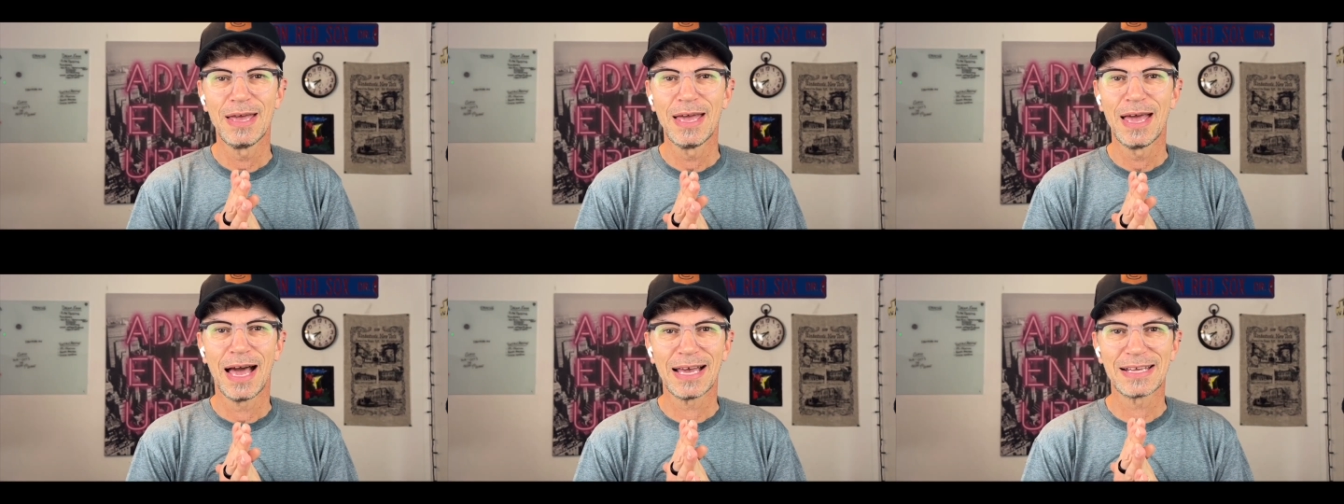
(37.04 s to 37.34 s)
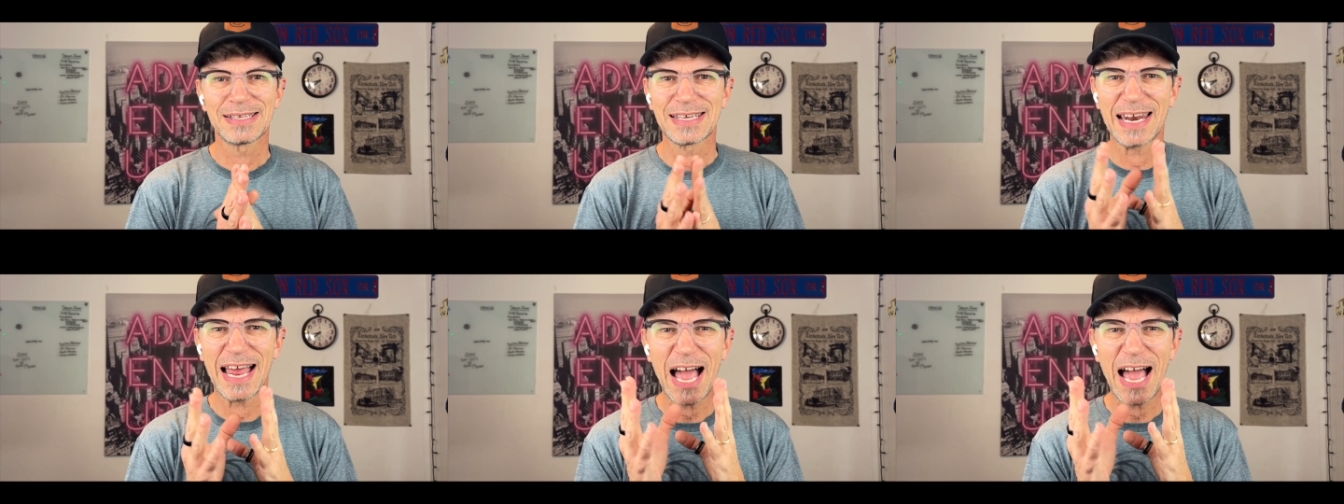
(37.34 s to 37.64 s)
I
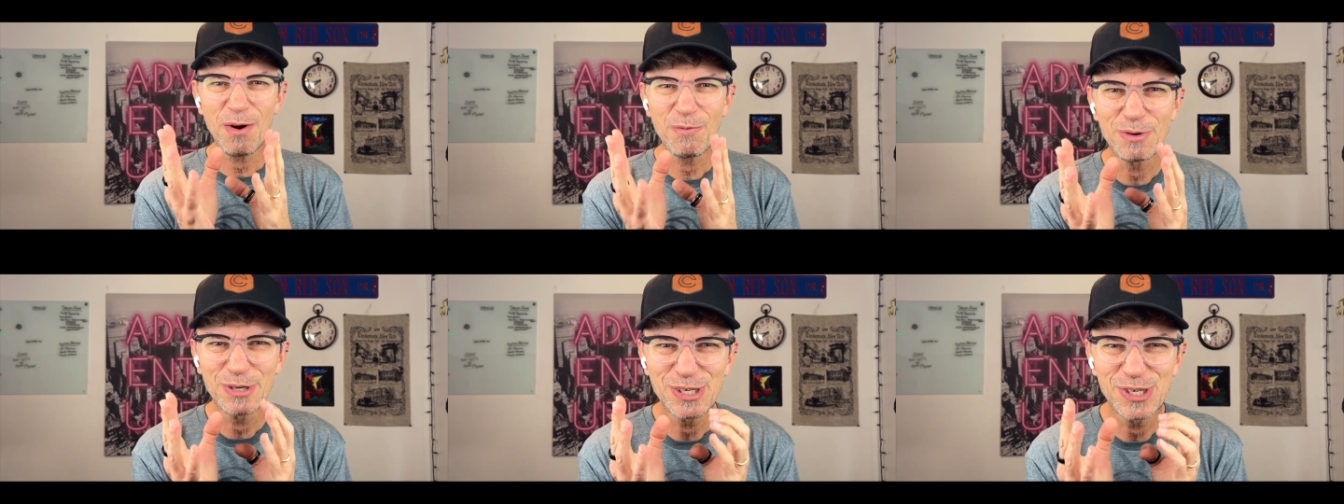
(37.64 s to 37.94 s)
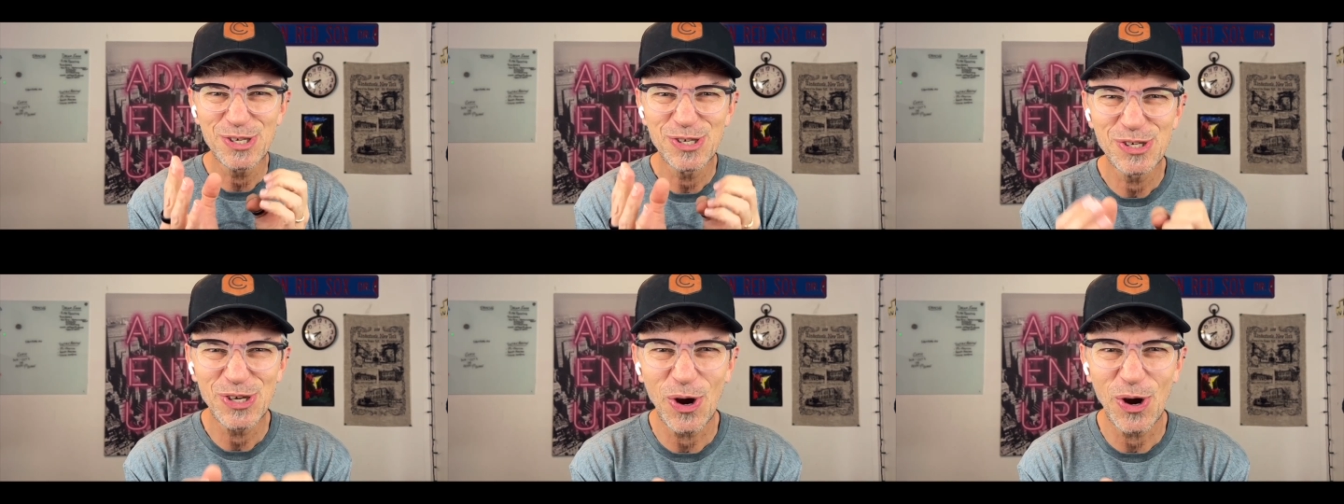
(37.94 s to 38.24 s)
said, I was
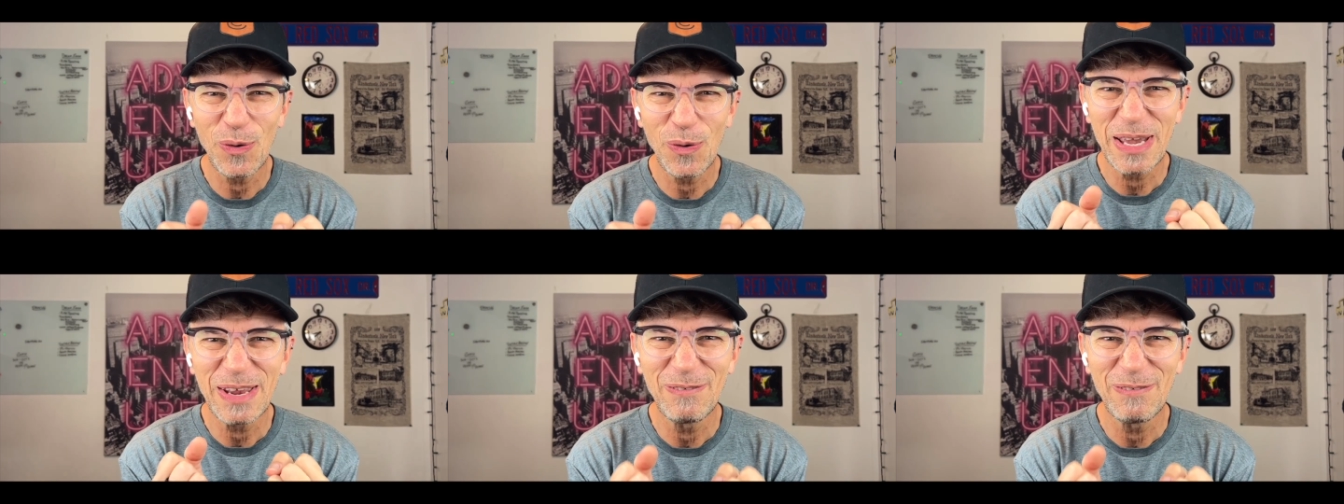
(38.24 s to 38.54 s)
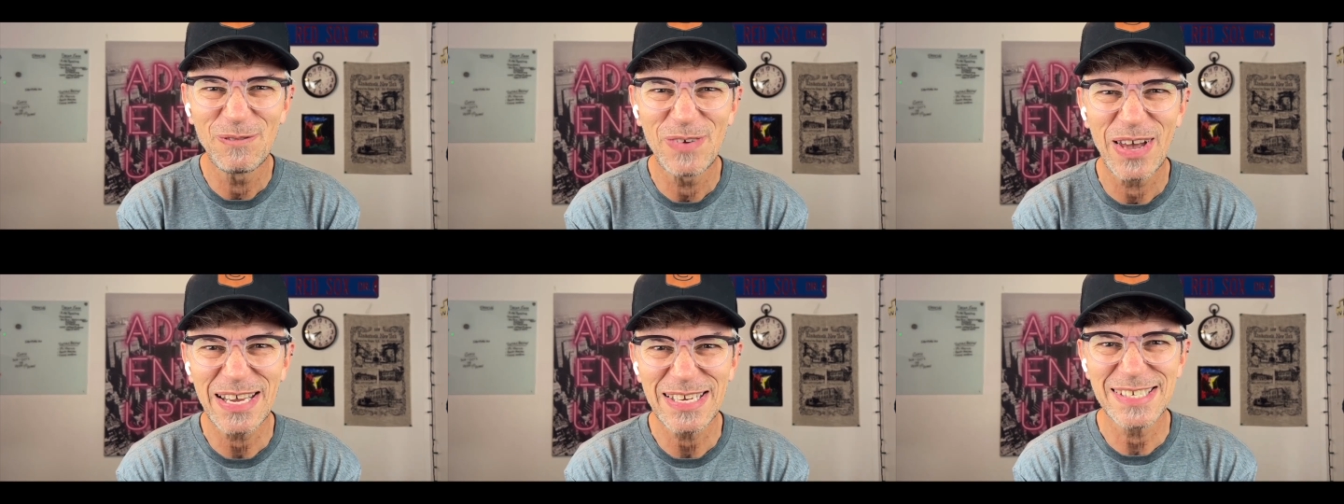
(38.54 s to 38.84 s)
so
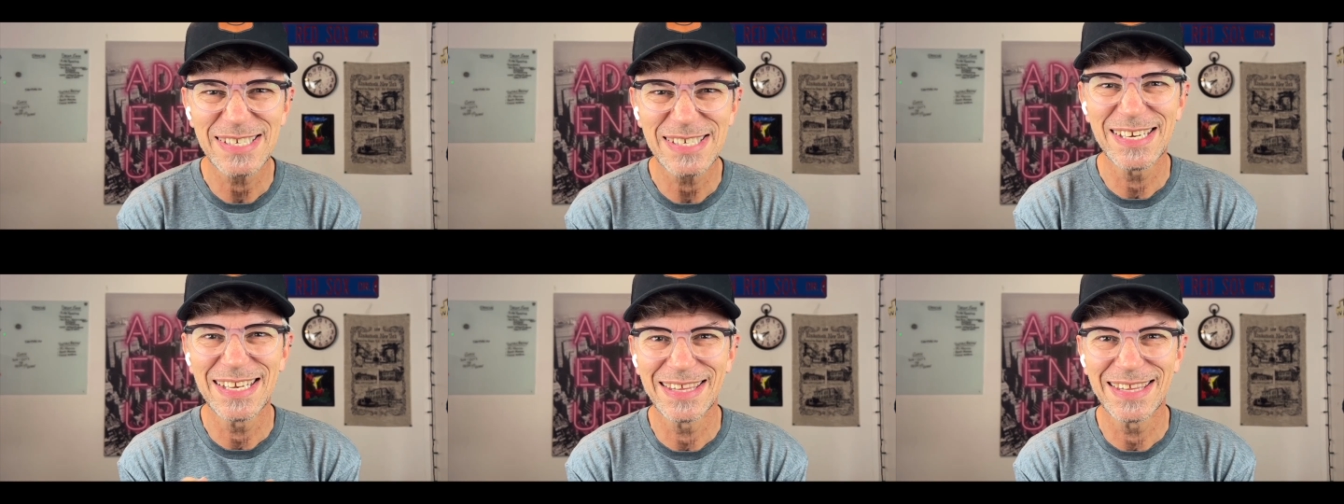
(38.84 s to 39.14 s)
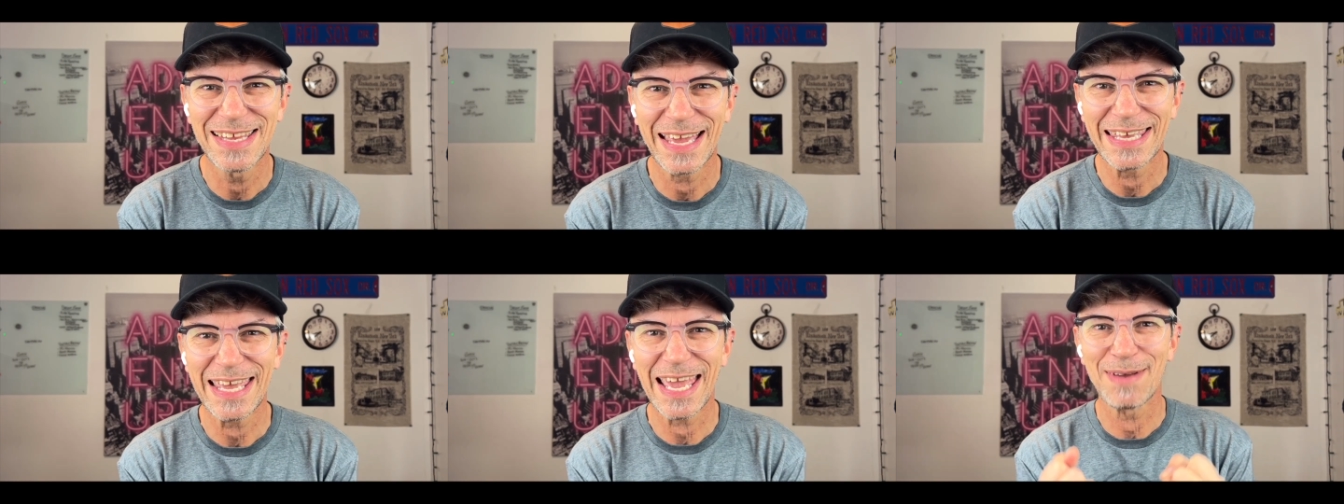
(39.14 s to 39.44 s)
invested in
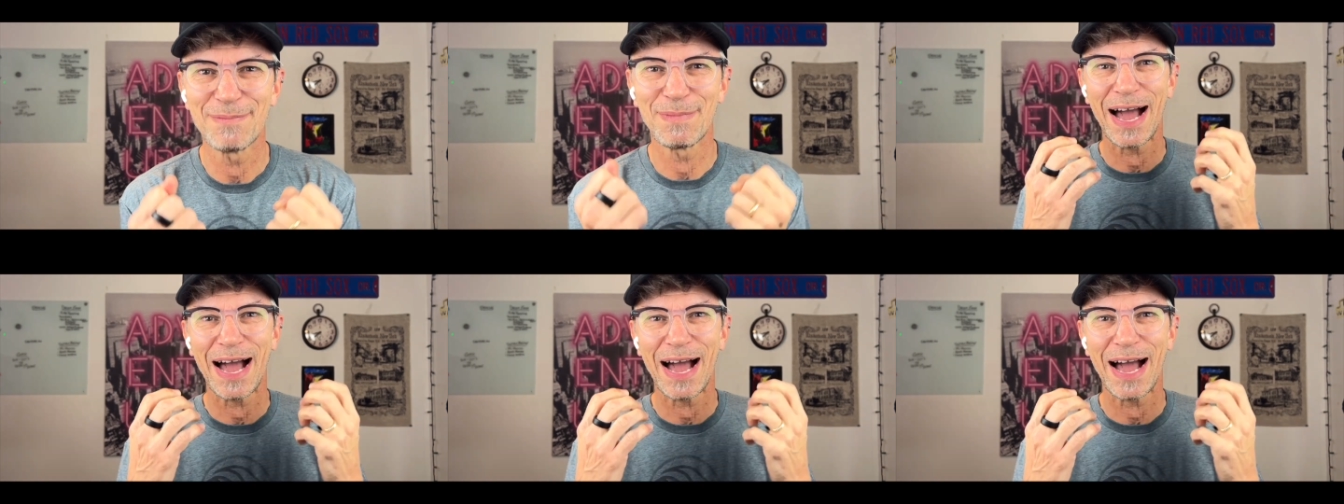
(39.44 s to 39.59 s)
that game.